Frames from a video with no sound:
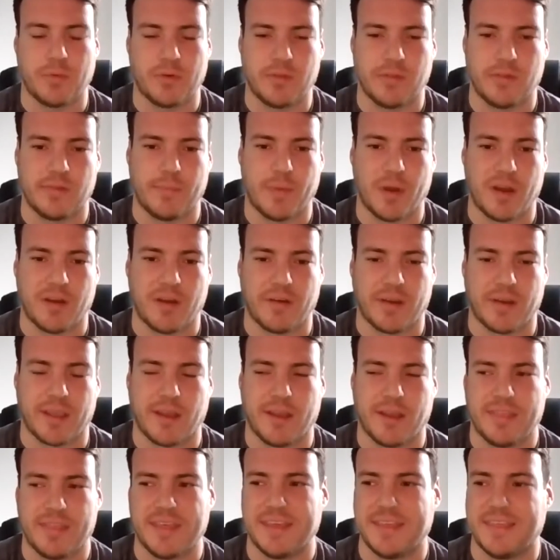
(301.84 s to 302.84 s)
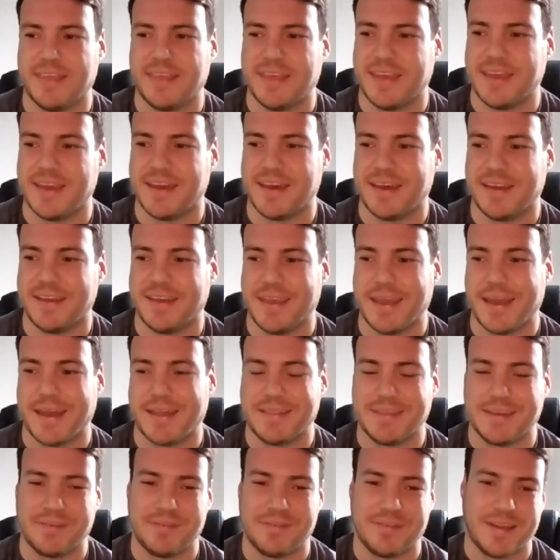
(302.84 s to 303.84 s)
inspiring. I think
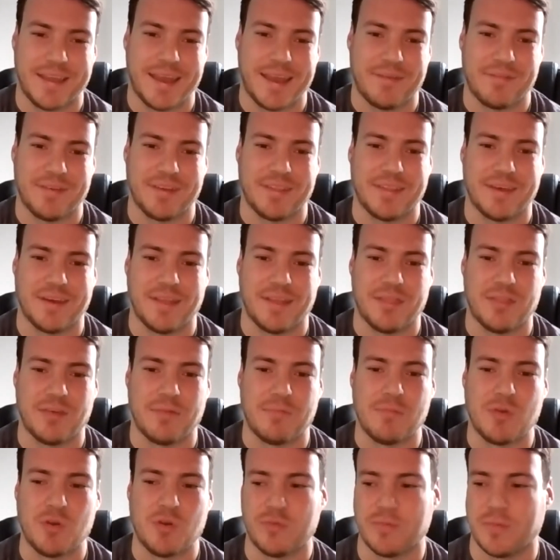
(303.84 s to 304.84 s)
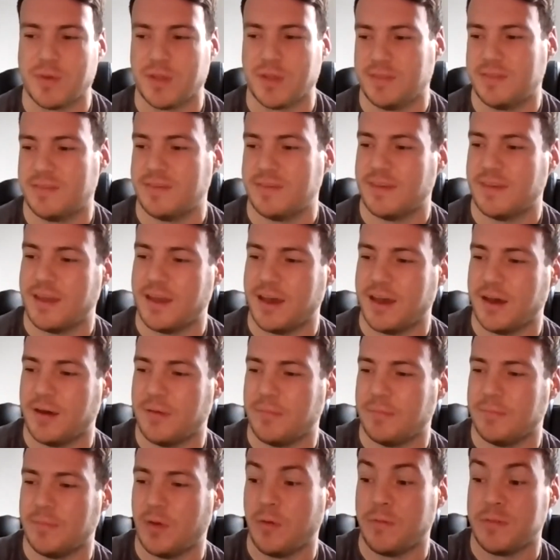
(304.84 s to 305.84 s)
definitely having the movement,
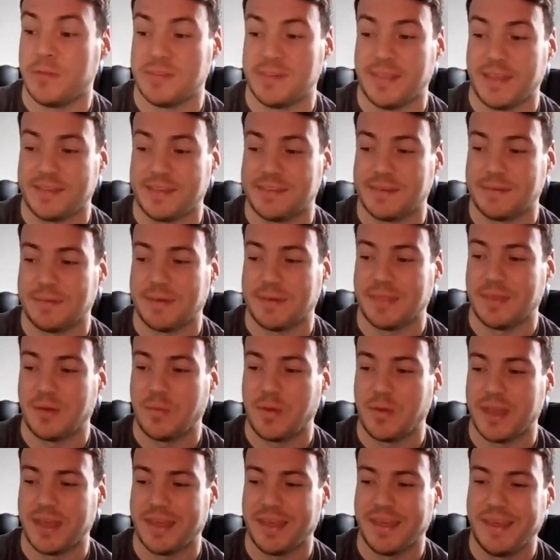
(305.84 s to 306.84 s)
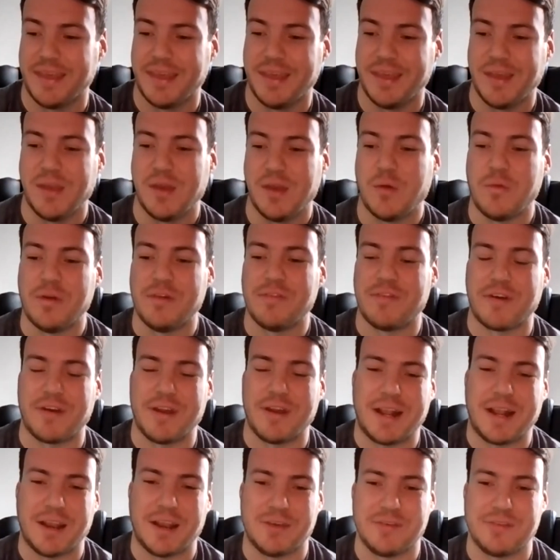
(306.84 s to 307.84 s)
obviously that's something that we're
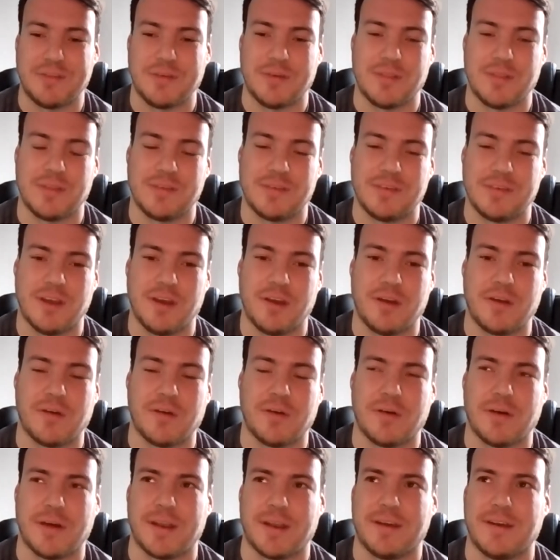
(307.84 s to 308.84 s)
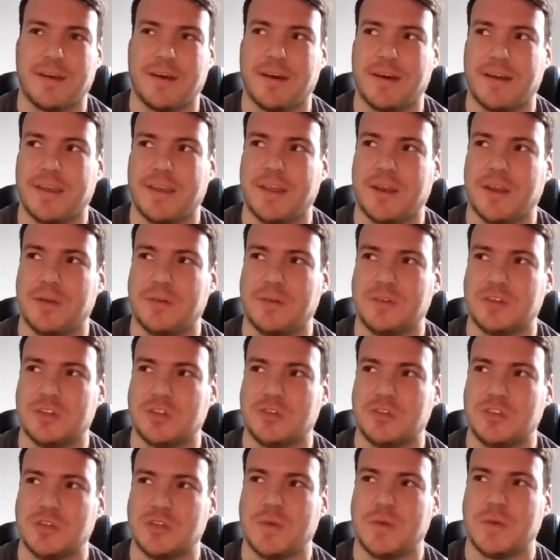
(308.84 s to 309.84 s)
very close to at the Circle, and I
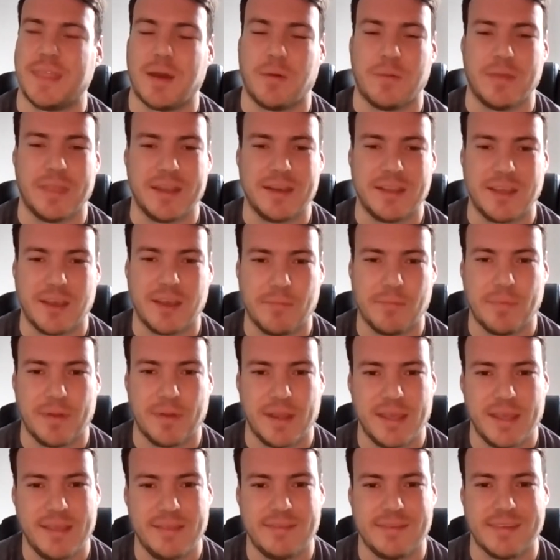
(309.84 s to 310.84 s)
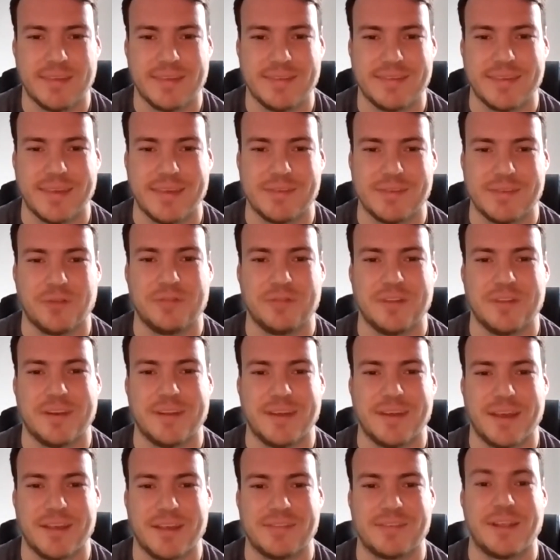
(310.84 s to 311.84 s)
doing that within companies is often
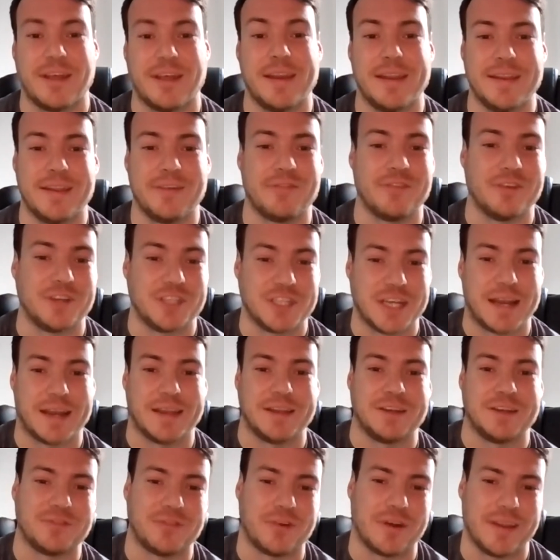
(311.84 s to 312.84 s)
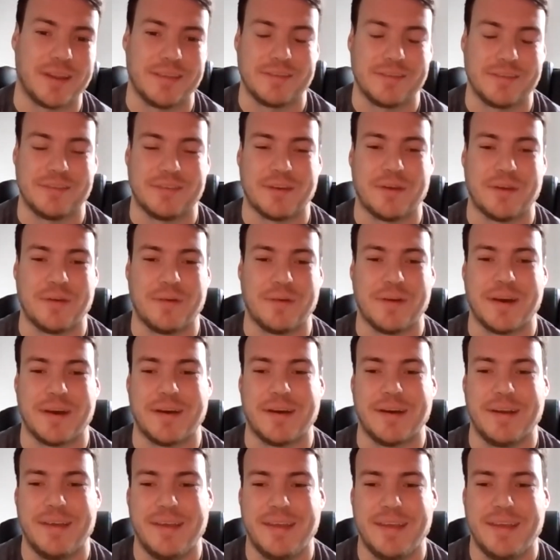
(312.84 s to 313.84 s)
a slightly different challenge, right? So
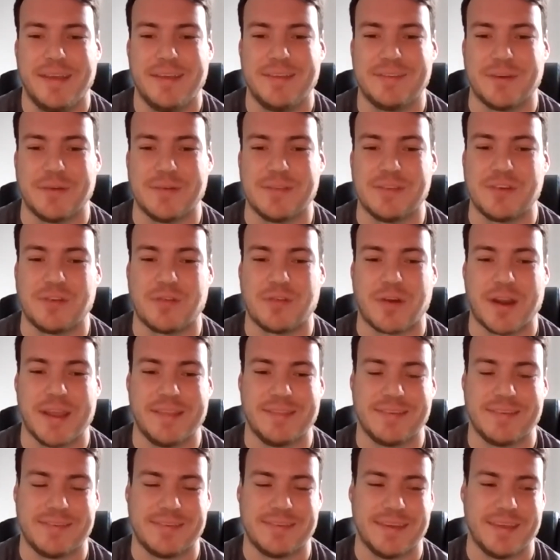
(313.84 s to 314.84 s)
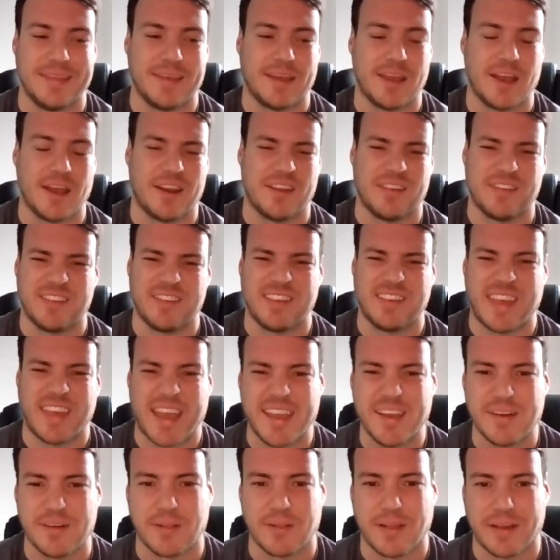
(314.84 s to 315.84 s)
So it's great to see the kind of
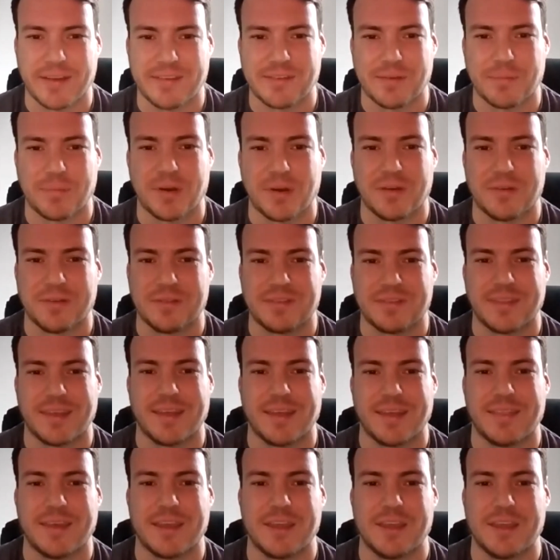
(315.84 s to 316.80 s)
scale, I suppose, that